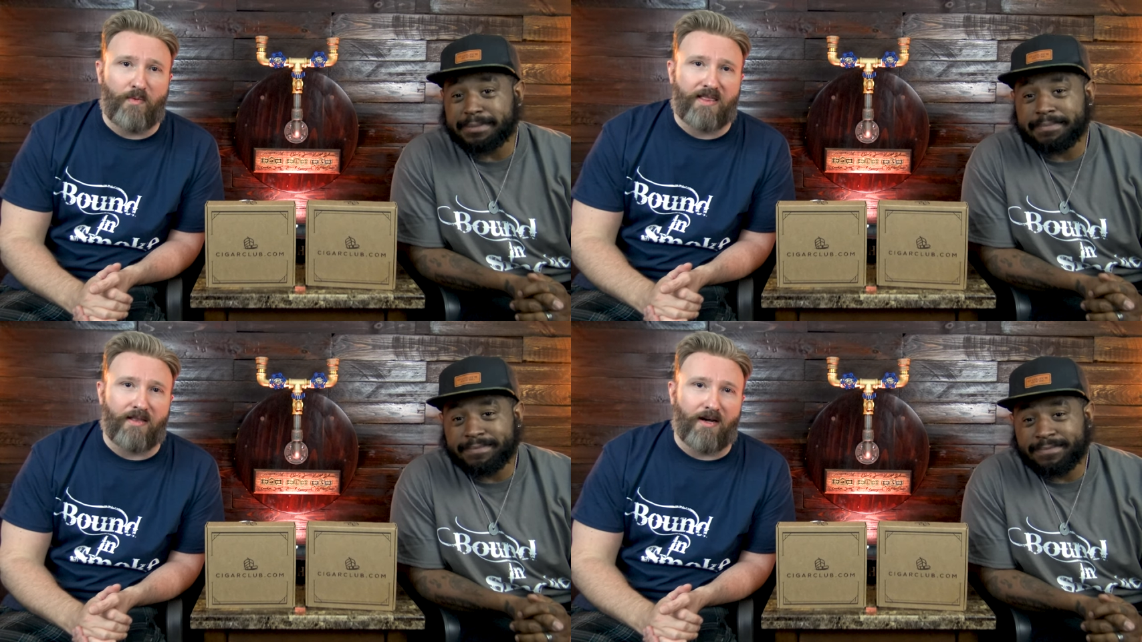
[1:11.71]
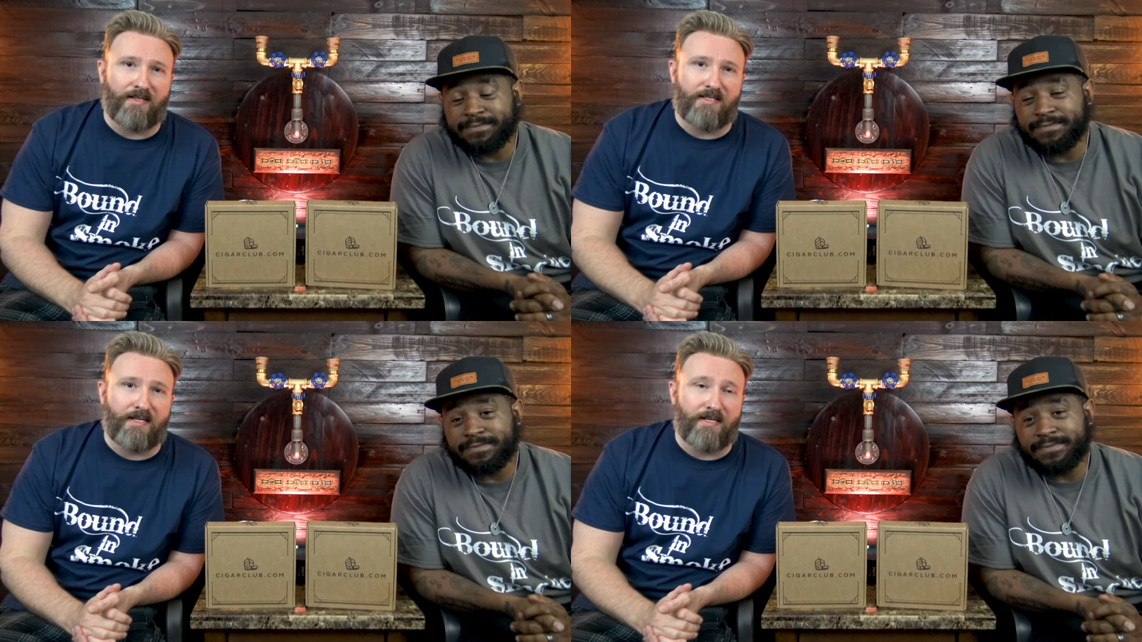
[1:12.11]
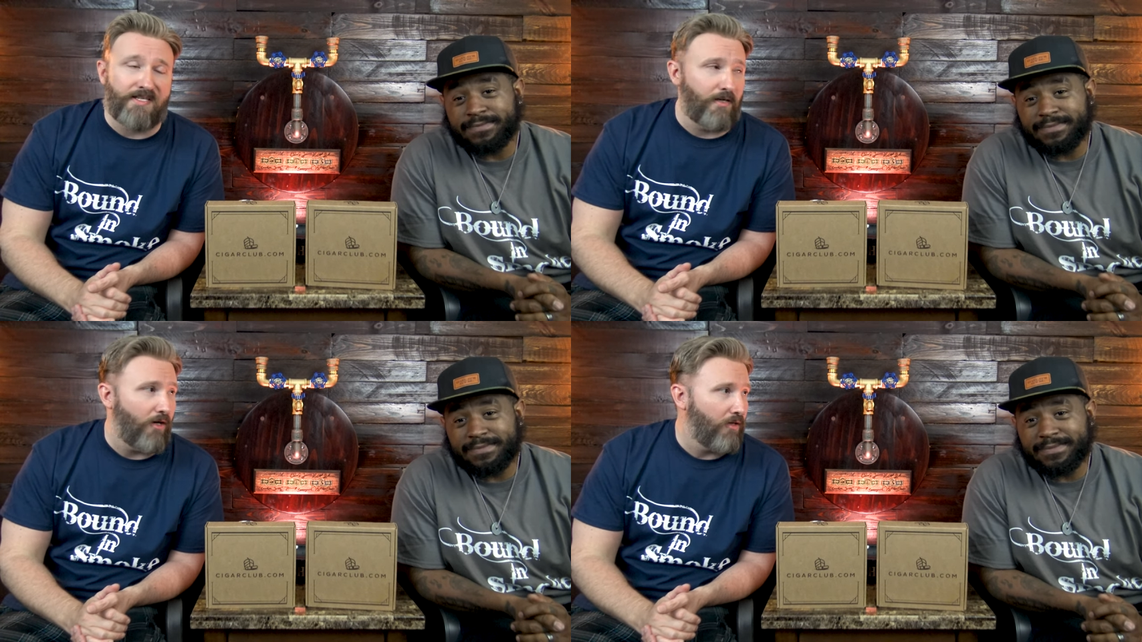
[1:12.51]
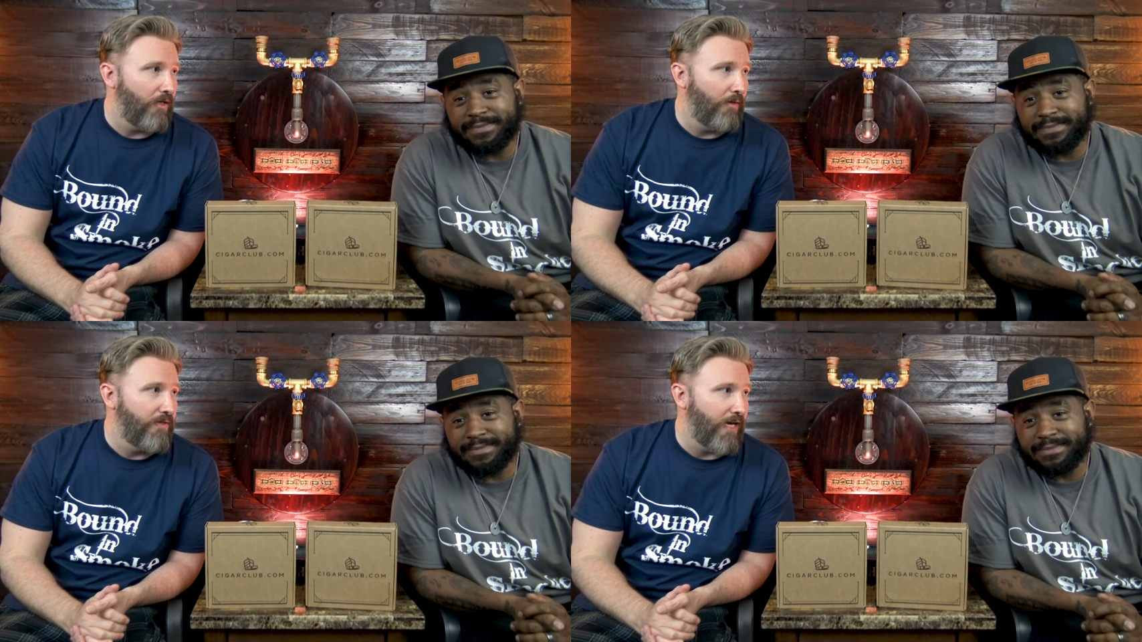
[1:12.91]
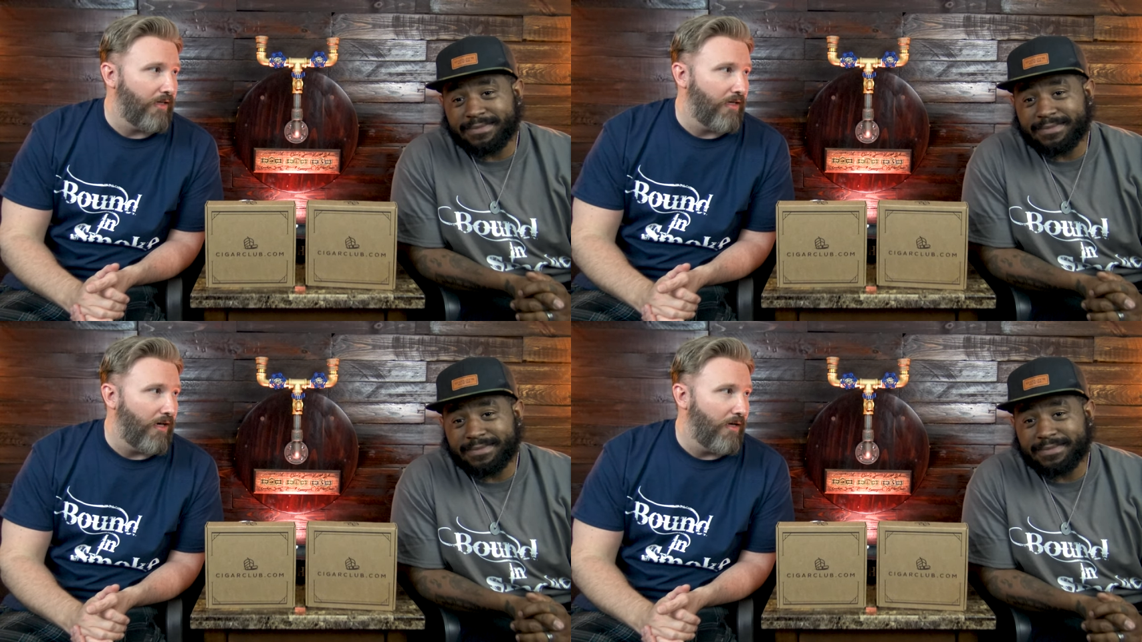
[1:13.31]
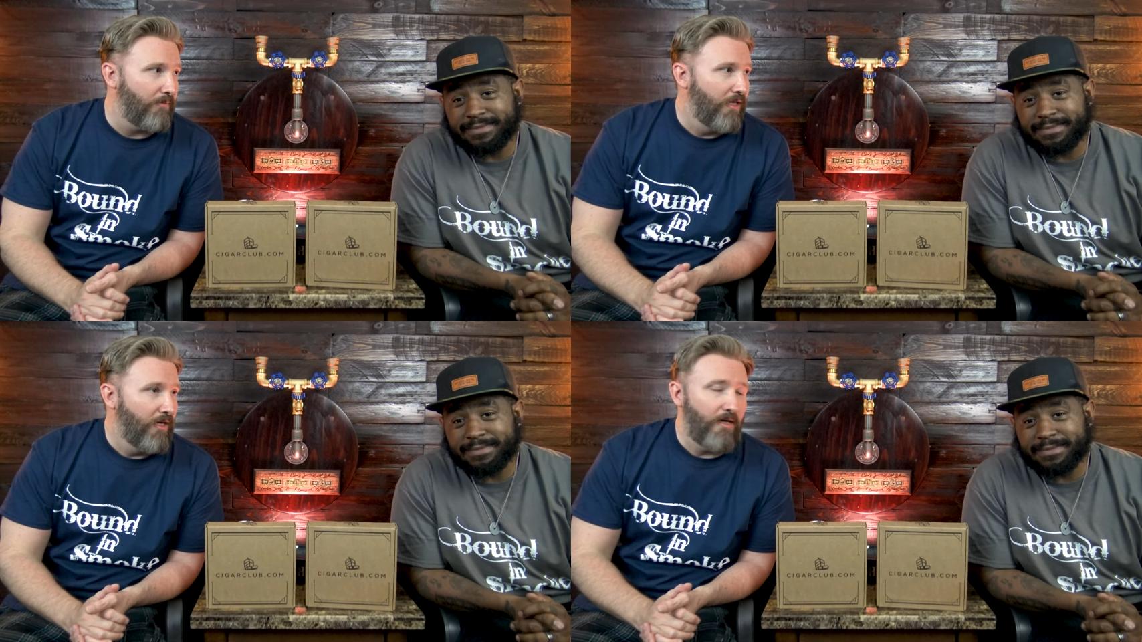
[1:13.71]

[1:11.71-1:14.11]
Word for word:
Speaker 1: And we thought uh, cigarclub.com